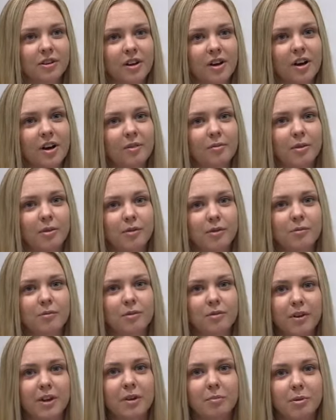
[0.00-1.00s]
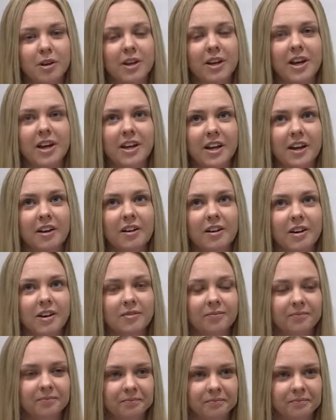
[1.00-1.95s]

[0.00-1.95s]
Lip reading: of them developing an AKI.